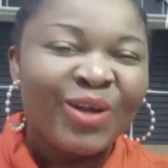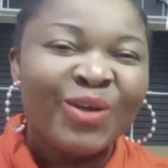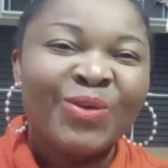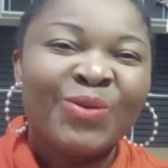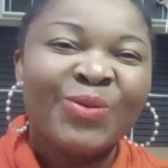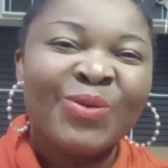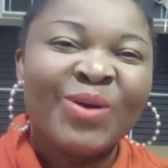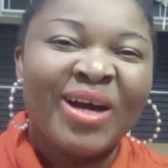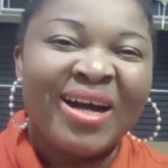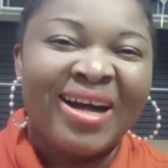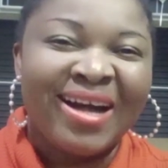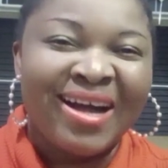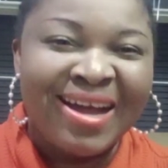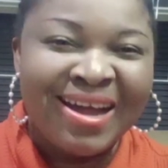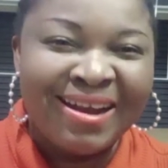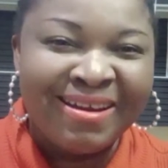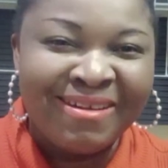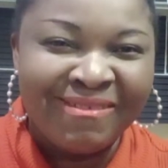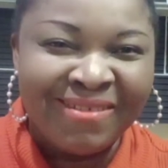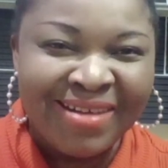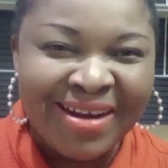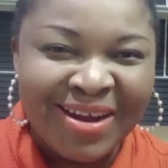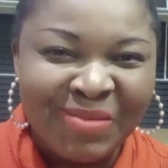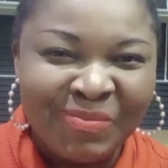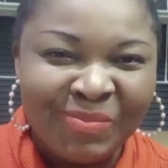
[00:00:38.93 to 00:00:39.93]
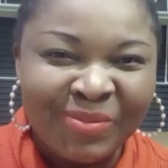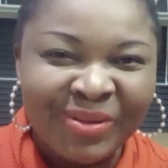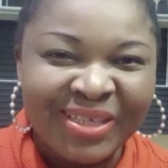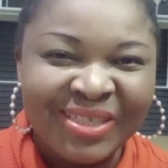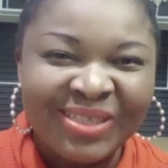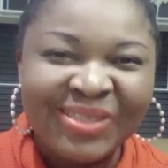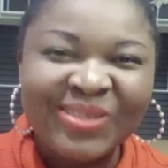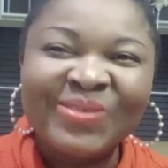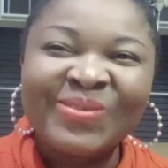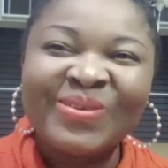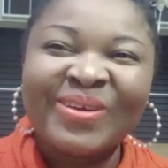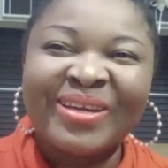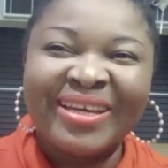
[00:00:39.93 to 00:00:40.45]
you are at the right
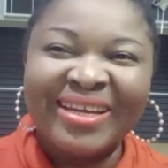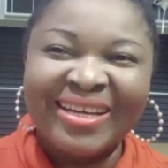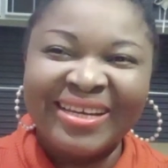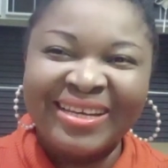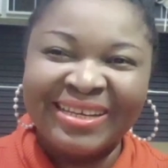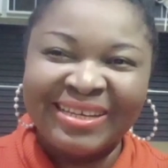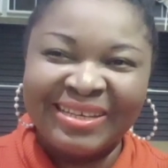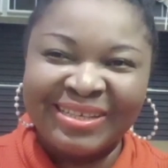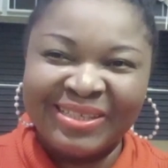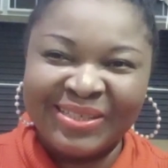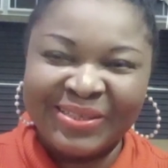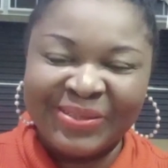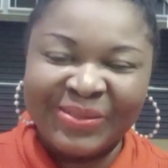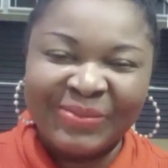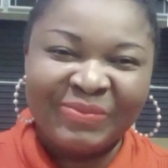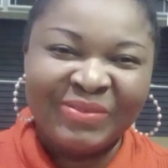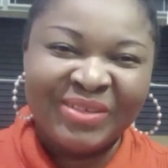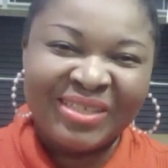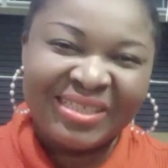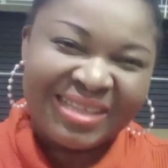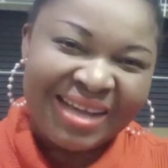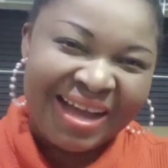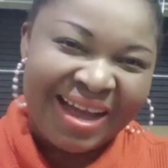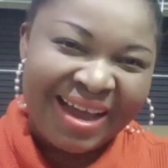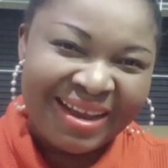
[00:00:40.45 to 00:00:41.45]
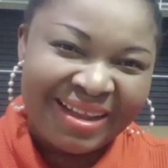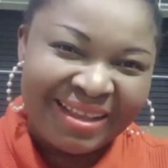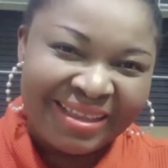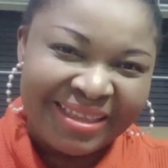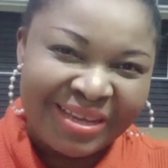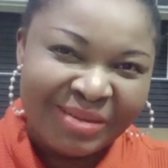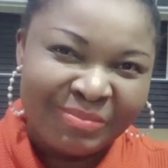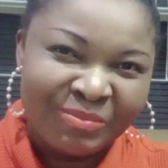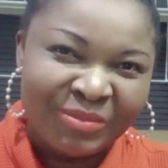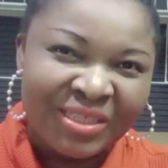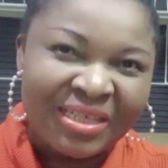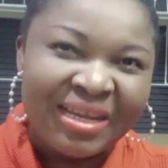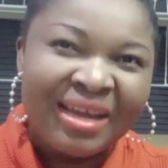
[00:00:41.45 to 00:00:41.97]
place to get a list of these
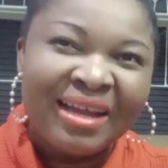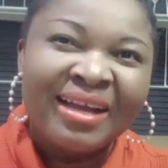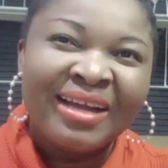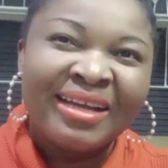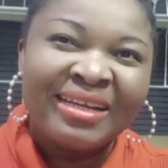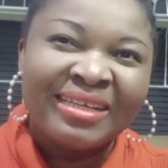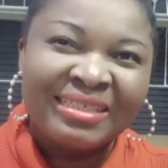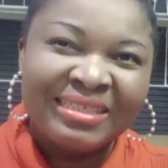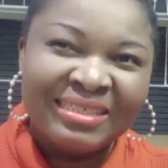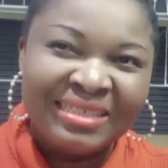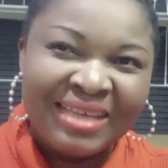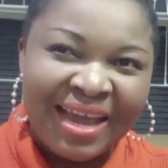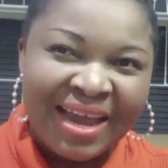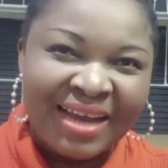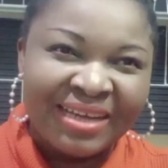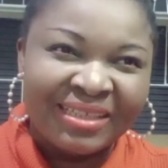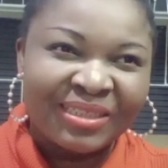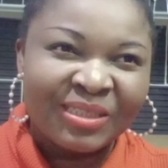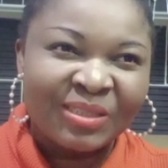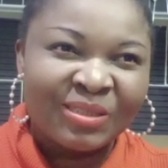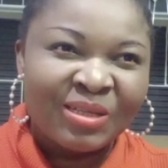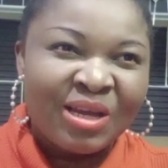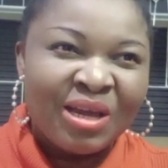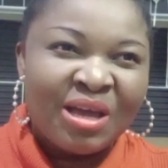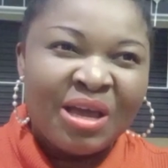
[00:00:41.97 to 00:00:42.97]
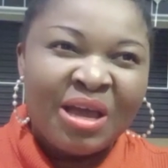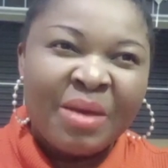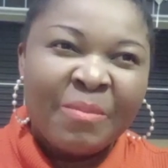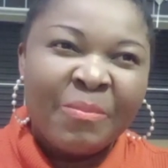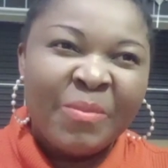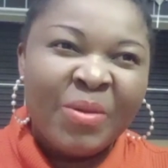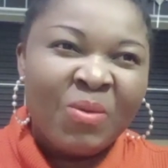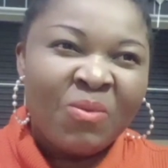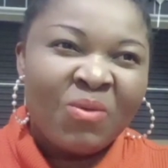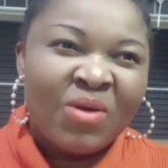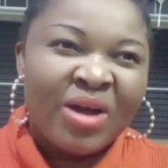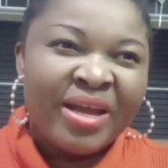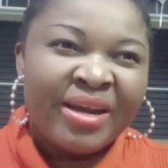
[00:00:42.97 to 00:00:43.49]
items. Yes,
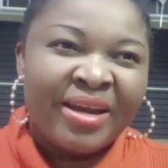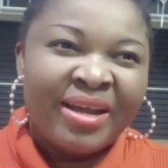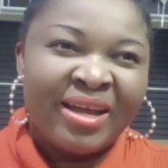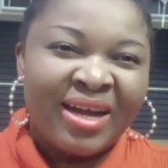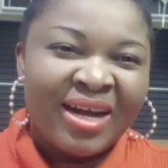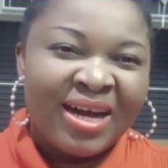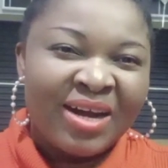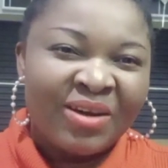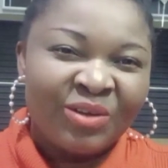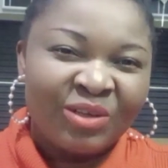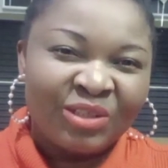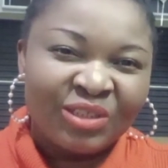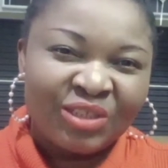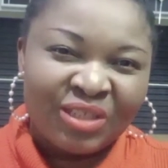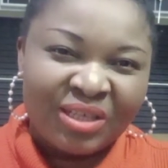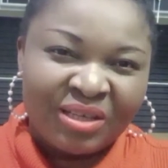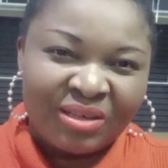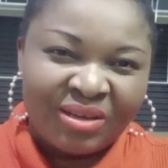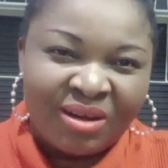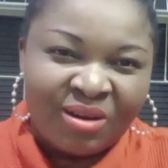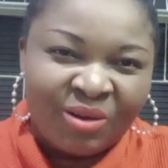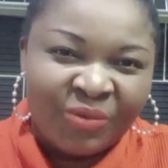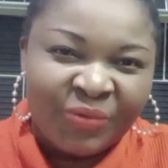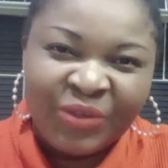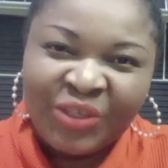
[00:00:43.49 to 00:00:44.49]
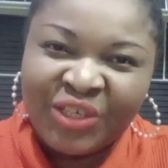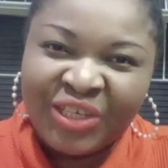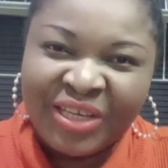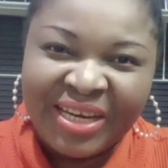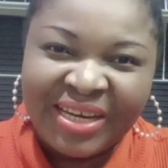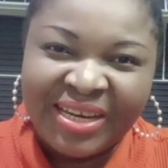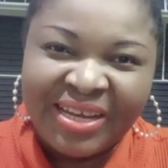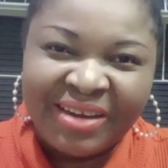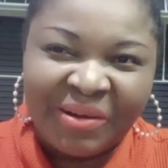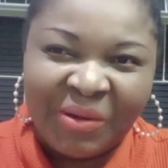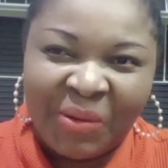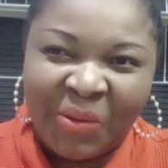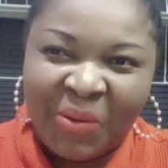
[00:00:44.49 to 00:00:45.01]
meanwhile they are not
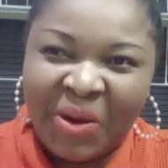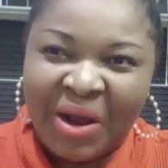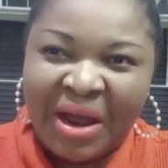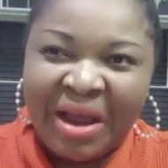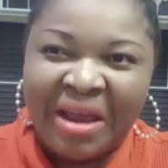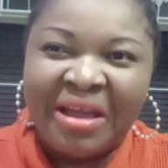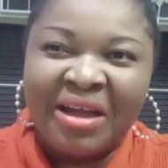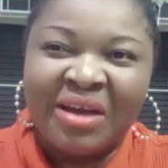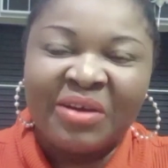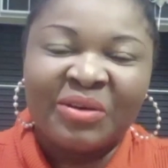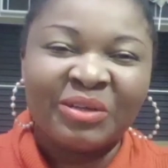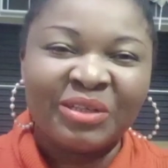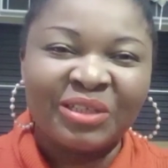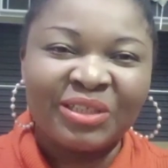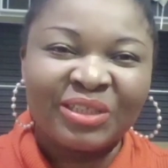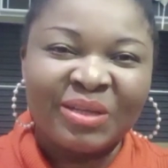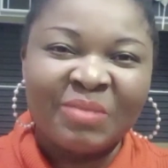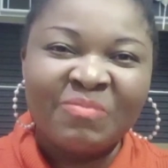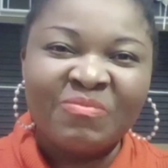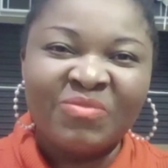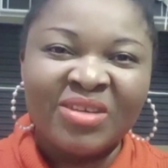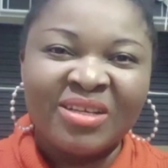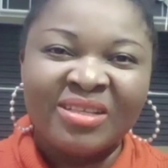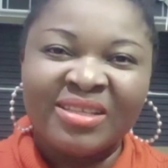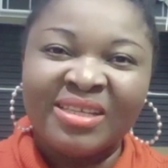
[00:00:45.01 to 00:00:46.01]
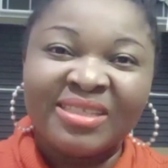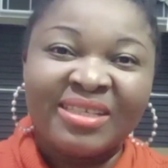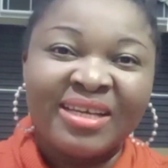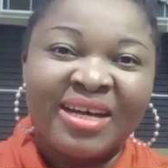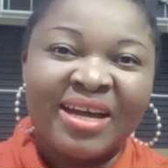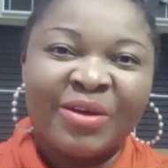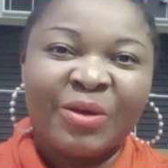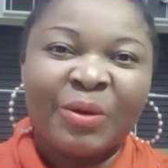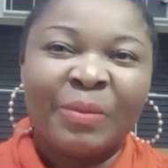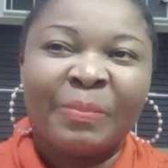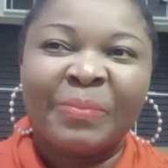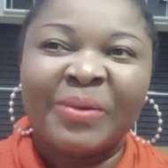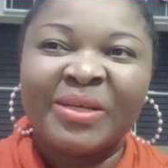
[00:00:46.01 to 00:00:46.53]
officially required or something. These
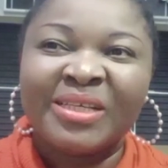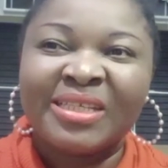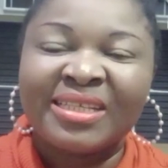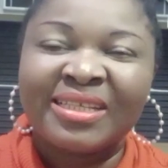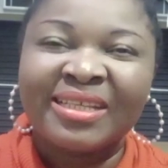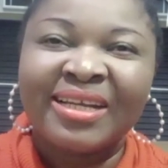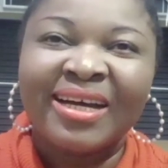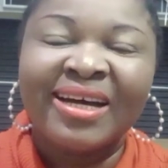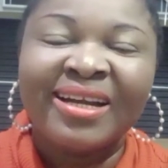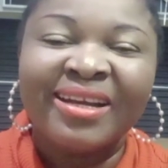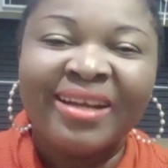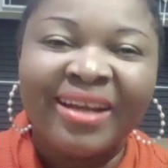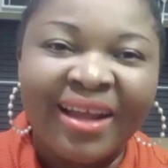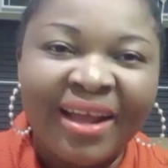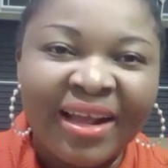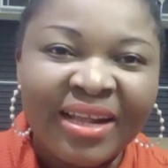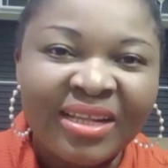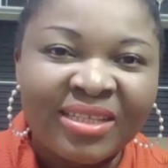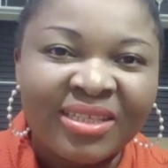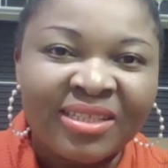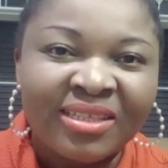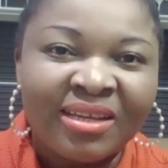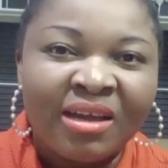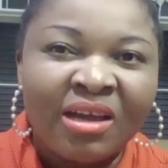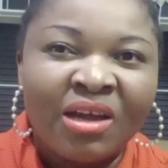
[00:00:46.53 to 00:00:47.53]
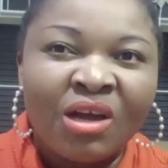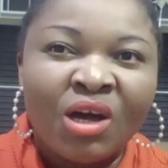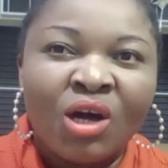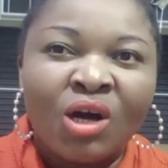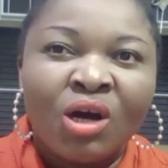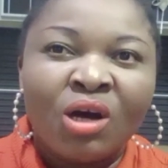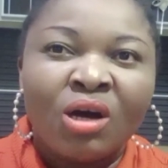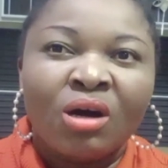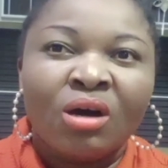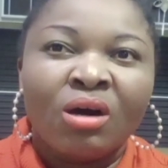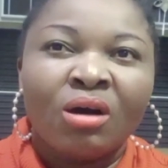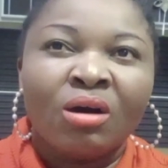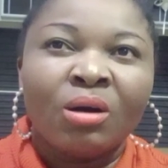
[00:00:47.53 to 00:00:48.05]
are your personal needs
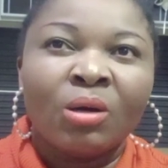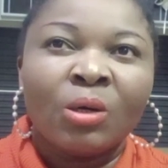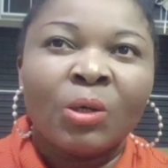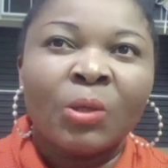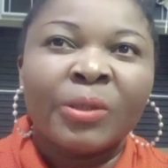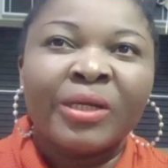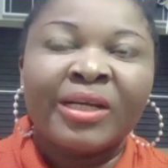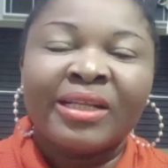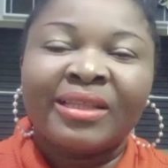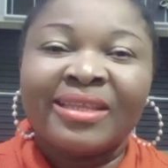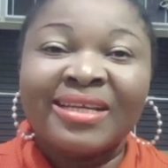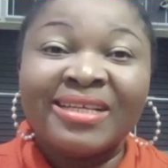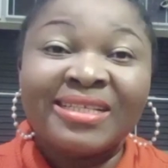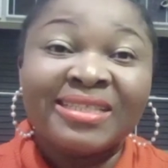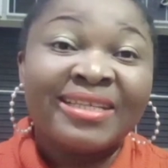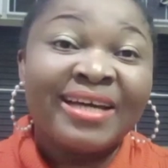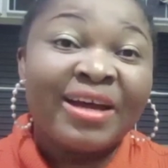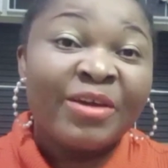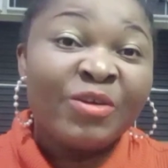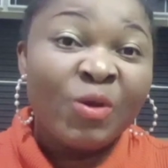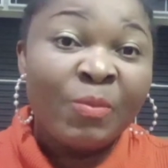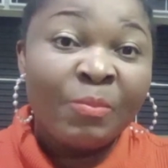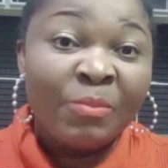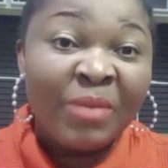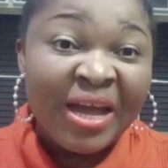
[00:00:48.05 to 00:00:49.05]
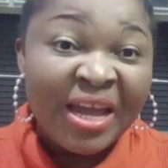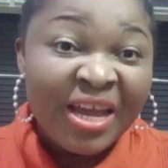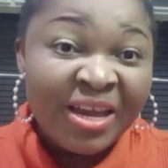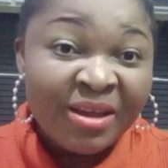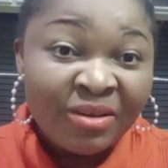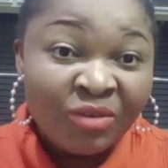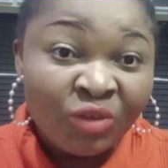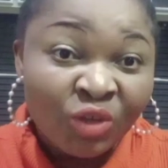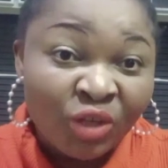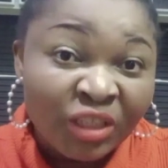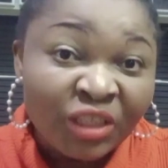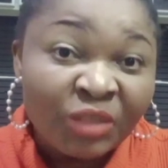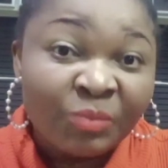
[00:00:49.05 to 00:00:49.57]
or the things that you might
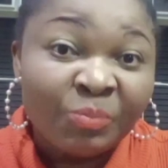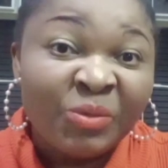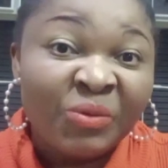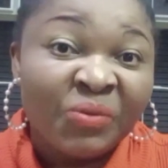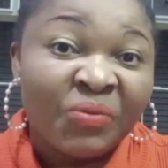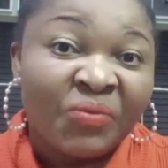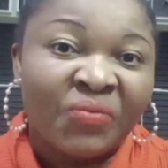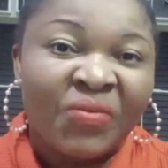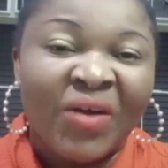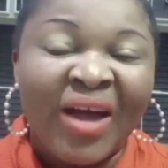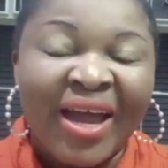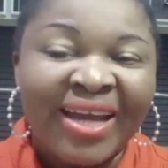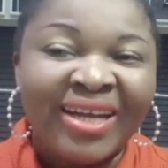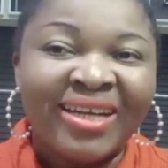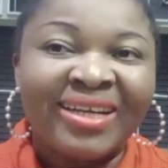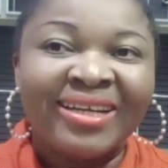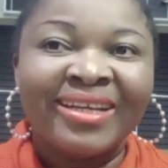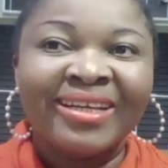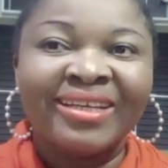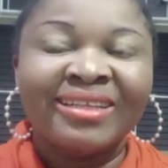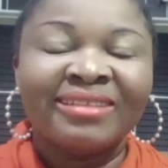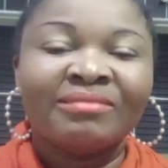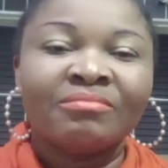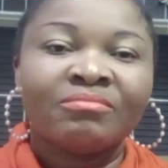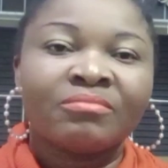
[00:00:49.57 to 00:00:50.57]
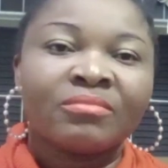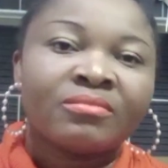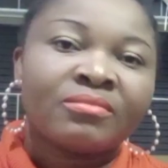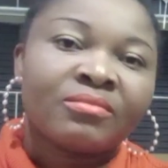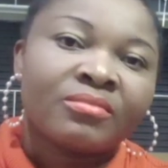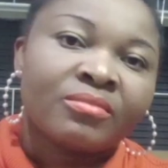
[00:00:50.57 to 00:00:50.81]
not be finding